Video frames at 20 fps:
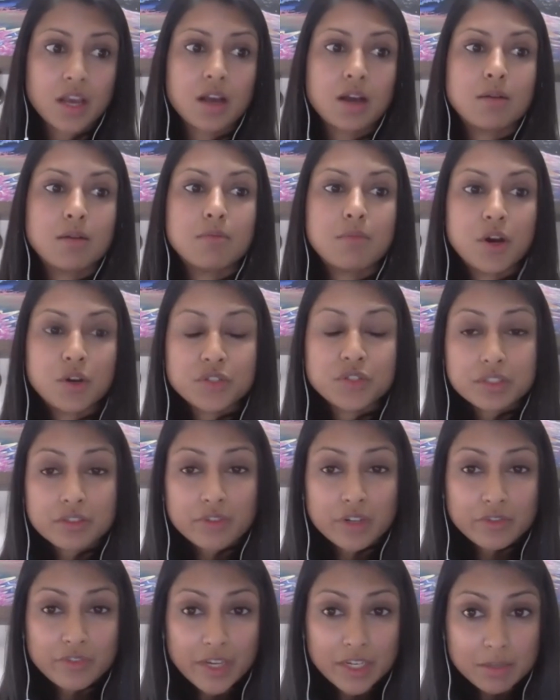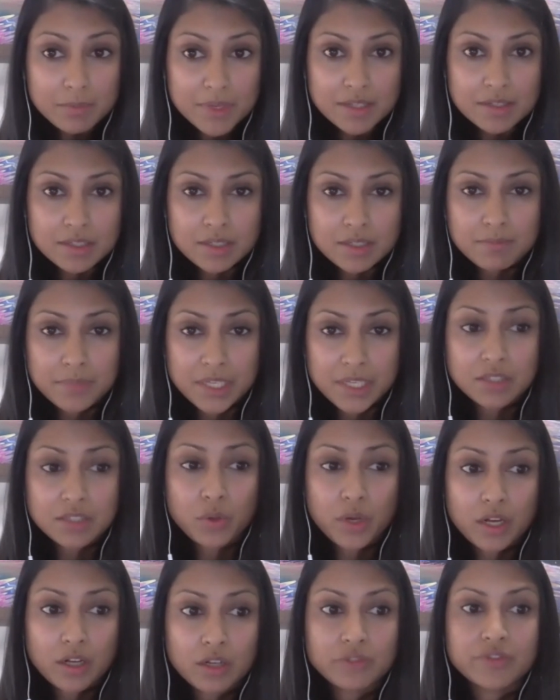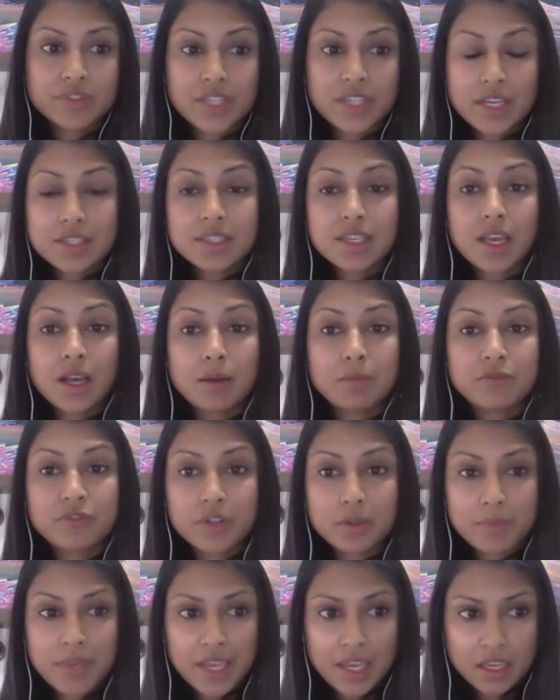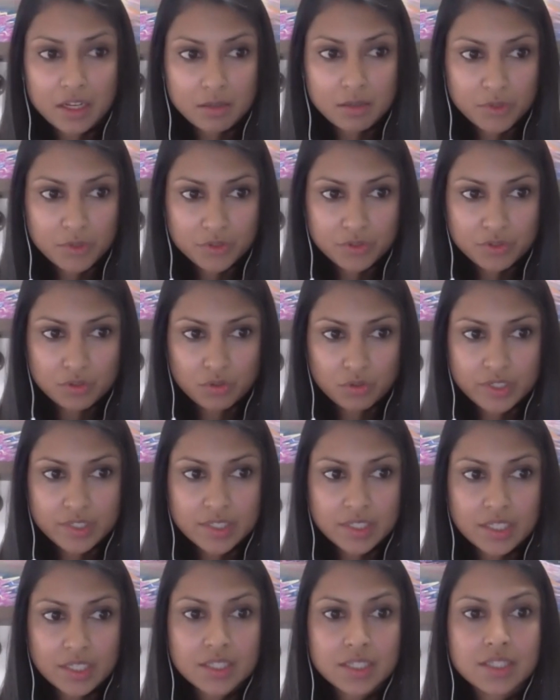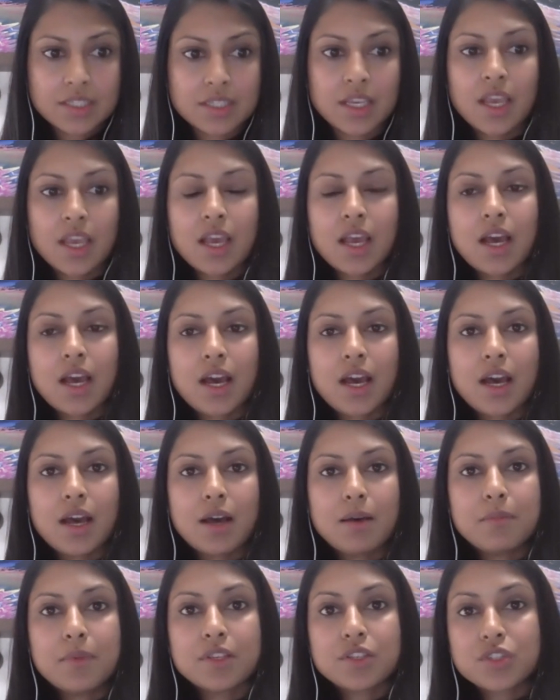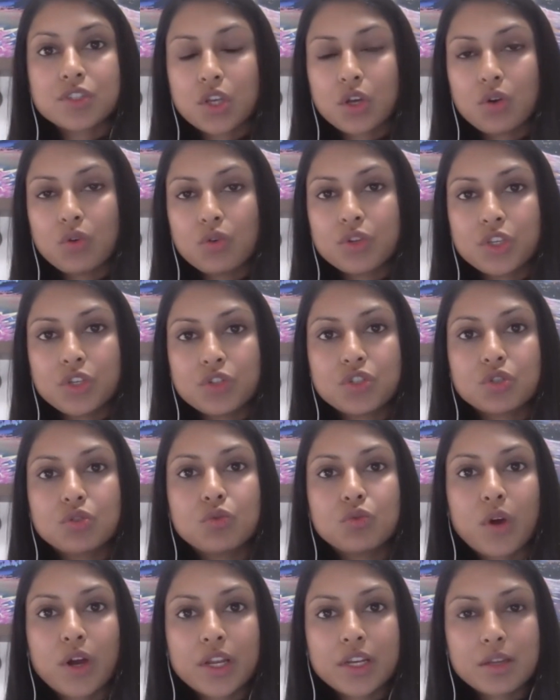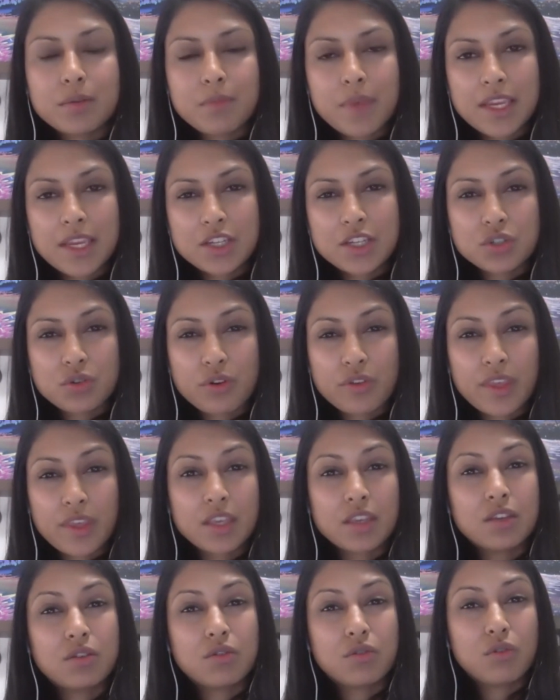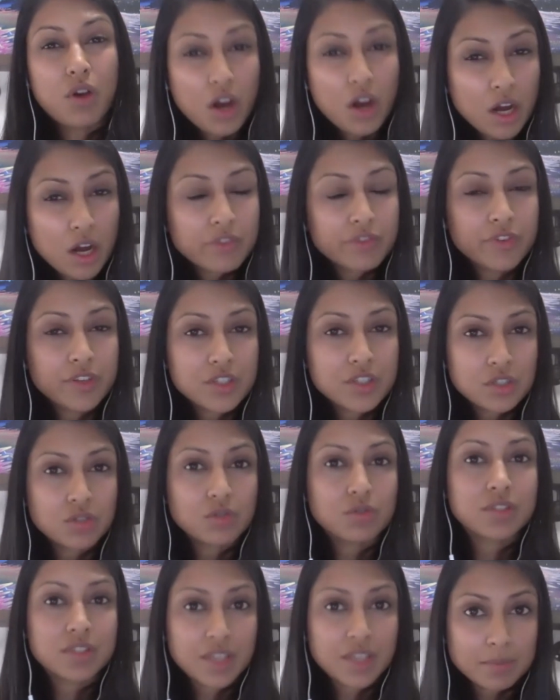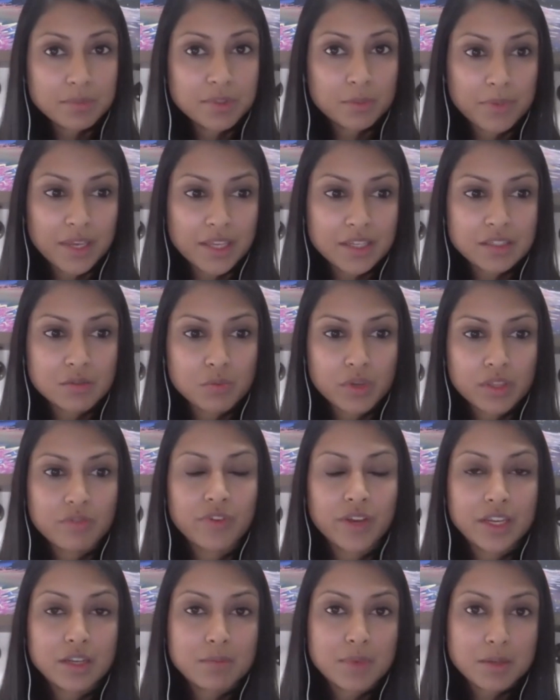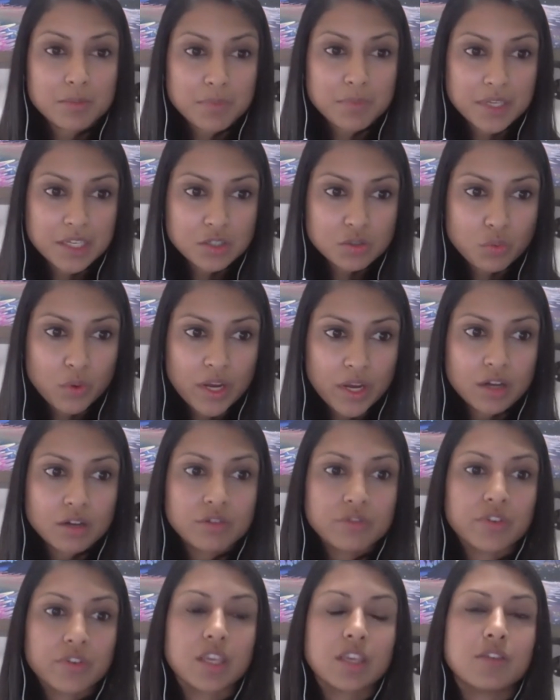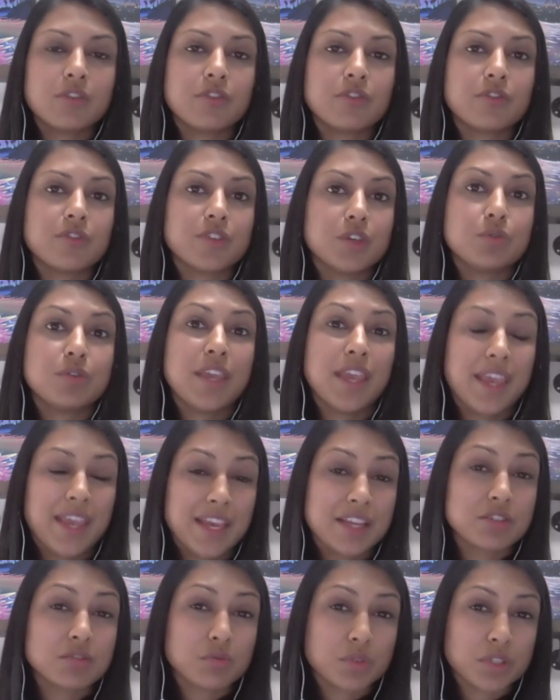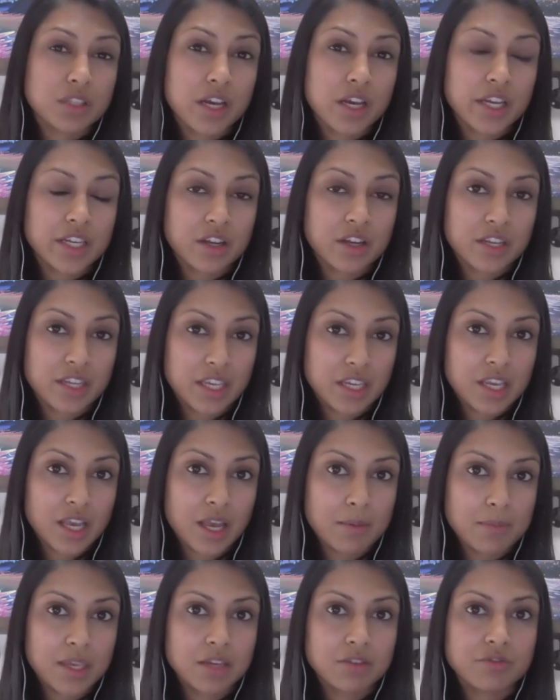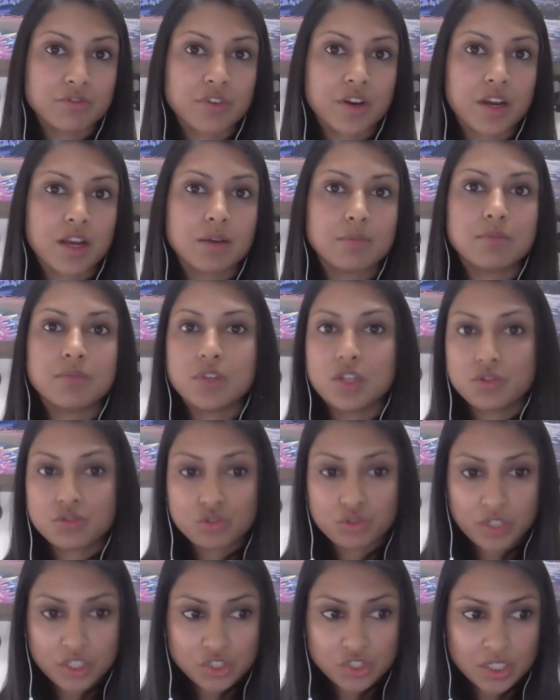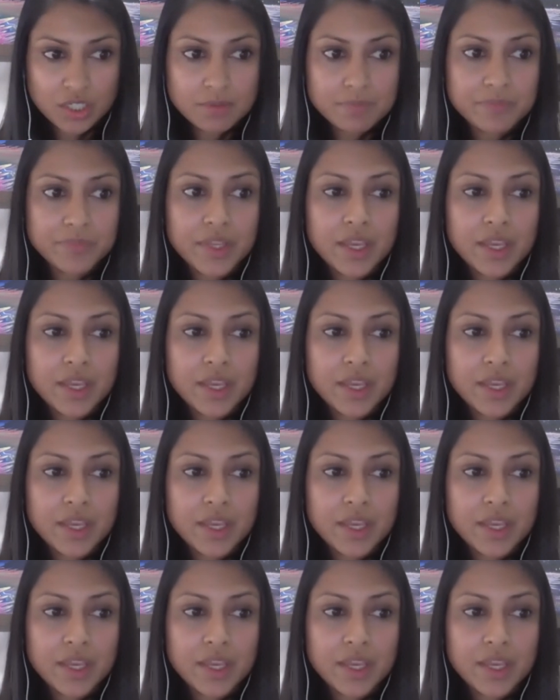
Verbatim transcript: Most of our vitamin D- B12 does come from animal sources. Um, so you do want to make sure that you often do supplement with vitamin B12 if you can't rely on it coming from nutrition.